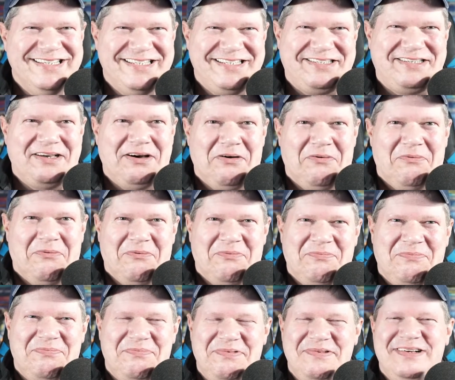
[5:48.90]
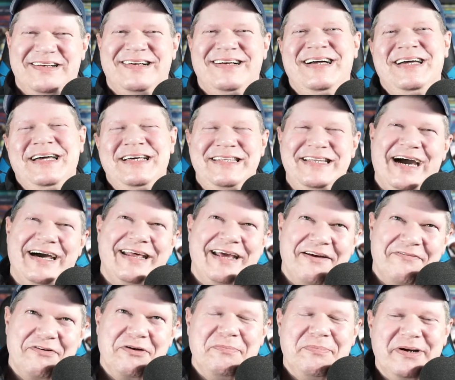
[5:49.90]
so not
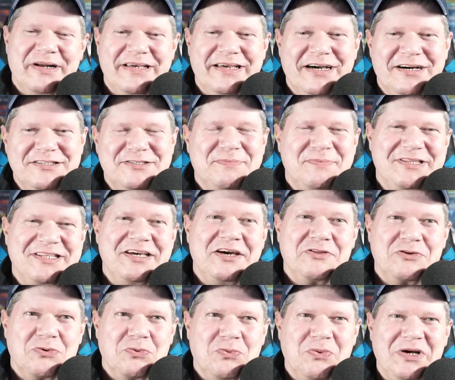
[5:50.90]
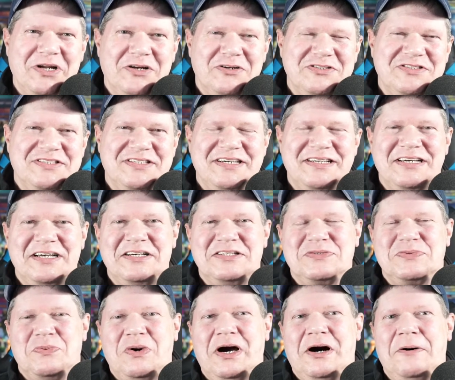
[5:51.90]
everybody else, but the other winners did as
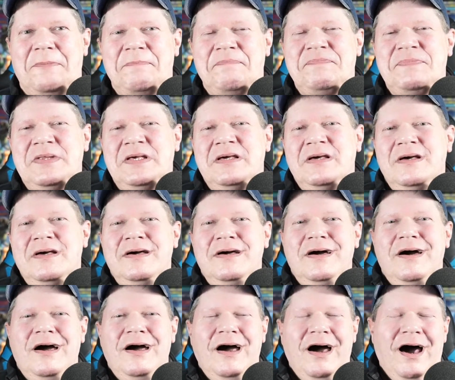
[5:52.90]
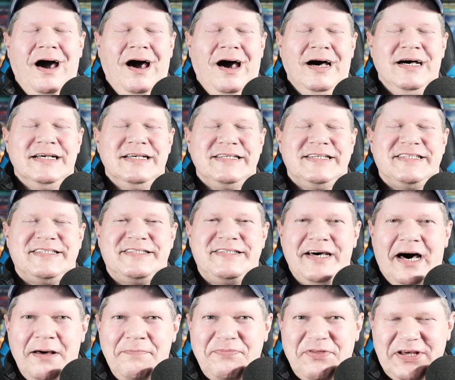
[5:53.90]
well.
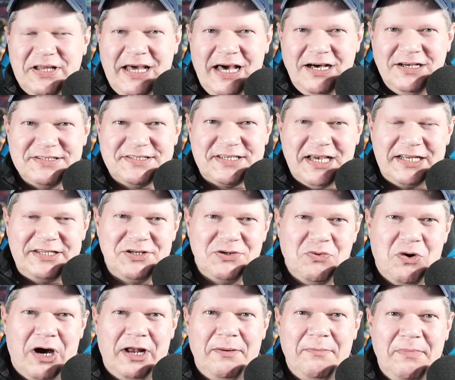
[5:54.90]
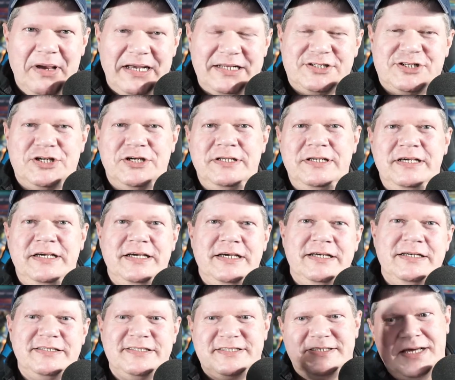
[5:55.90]
Something else I do want to mention
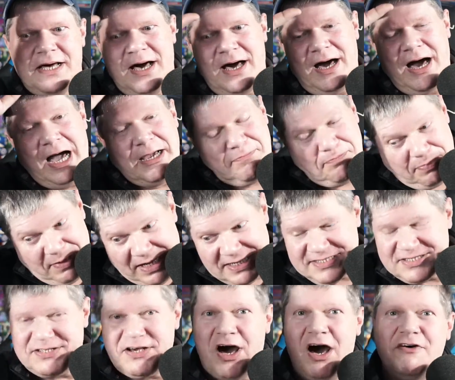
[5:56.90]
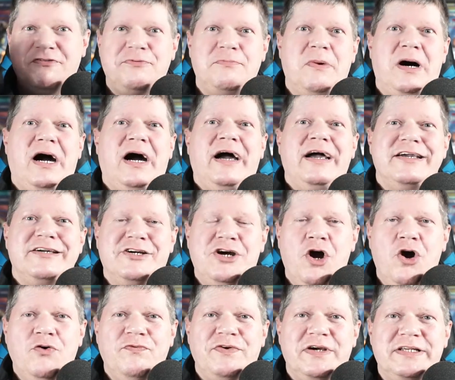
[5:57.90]
is uh, I buzzed off my
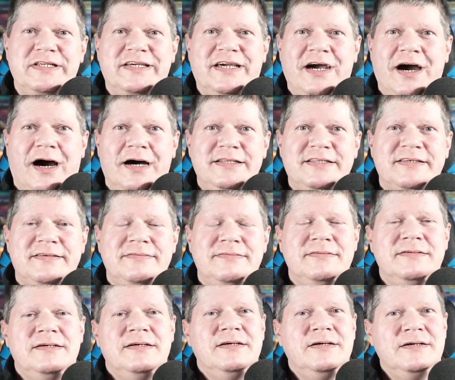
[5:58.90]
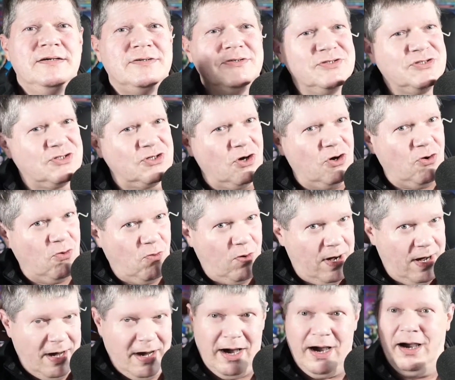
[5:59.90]
COVID cut. So
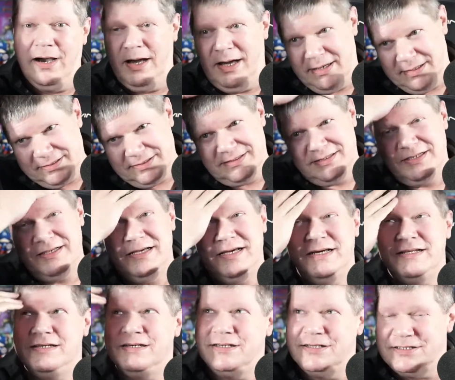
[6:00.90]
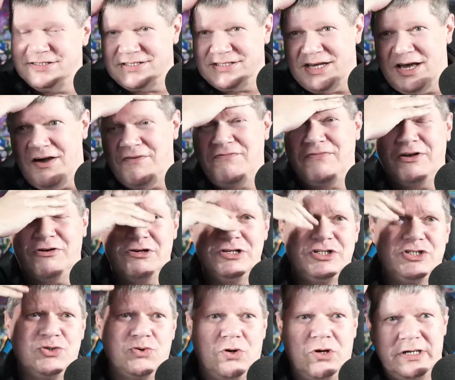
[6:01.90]
uh, it is uh, very
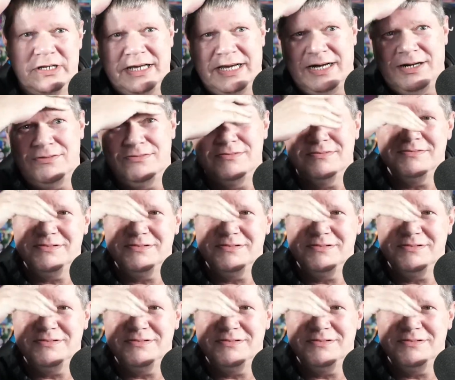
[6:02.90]
short now.